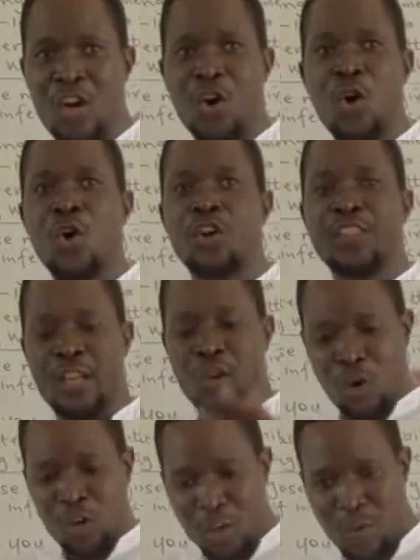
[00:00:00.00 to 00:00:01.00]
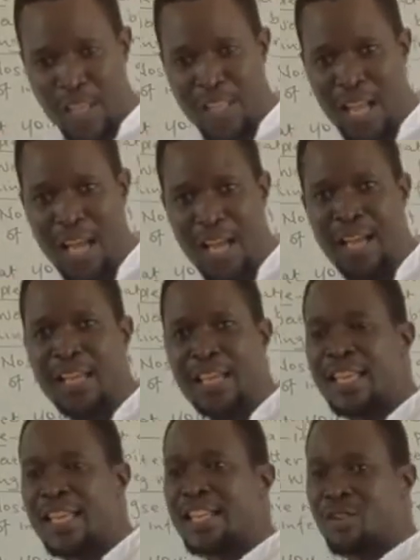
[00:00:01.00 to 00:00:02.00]
or the cold weather
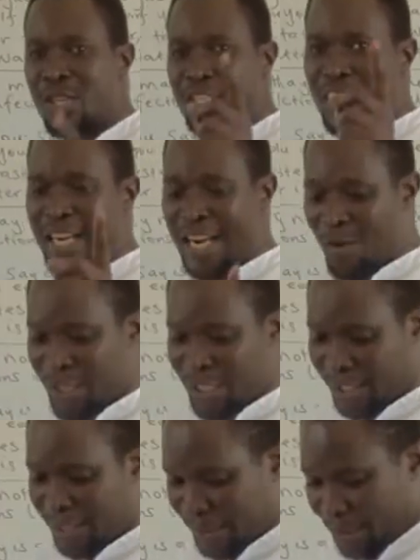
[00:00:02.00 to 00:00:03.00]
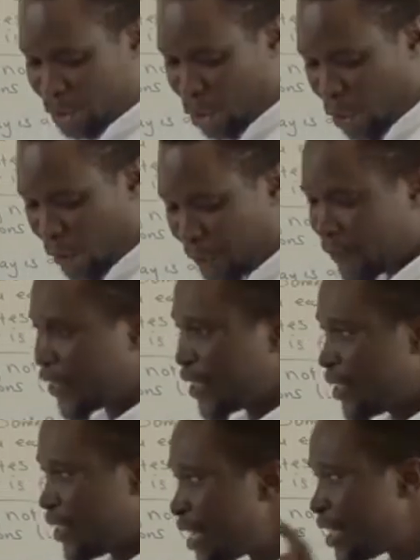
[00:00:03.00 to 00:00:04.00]
in your surrounding. So
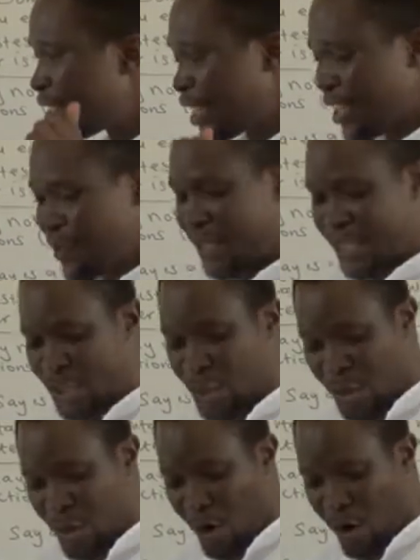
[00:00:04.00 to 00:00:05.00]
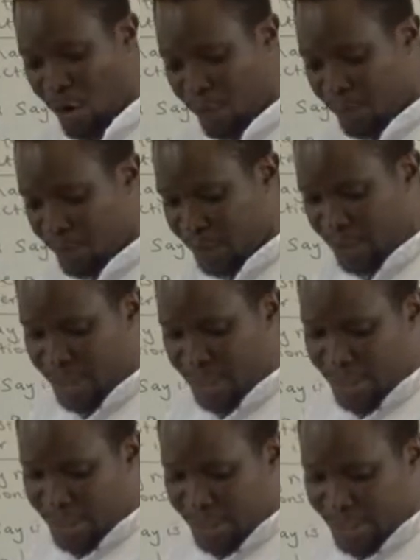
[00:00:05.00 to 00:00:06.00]
that is a limitation of
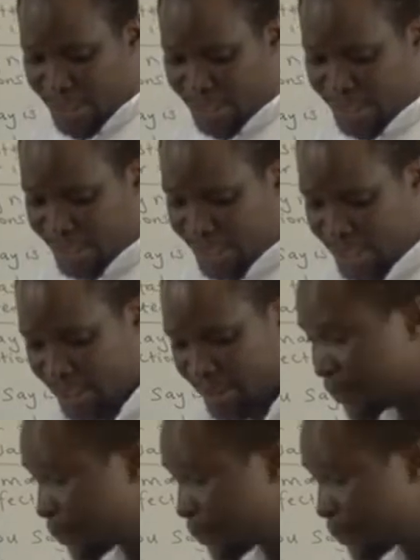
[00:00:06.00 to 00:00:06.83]
the skin.